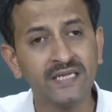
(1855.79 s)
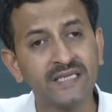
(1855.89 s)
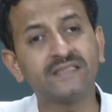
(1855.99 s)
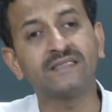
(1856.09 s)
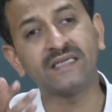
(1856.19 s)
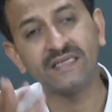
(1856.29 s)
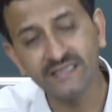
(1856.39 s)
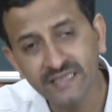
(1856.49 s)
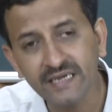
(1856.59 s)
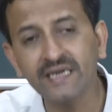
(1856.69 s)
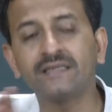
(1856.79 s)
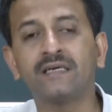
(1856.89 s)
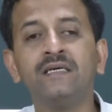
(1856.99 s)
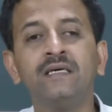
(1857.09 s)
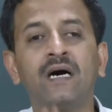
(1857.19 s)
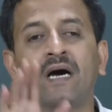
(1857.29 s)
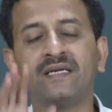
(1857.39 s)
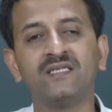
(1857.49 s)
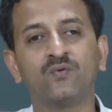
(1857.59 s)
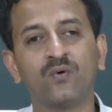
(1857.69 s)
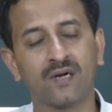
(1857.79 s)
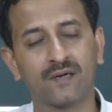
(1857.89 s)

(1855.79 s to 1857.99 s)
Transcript: is inherently unequal.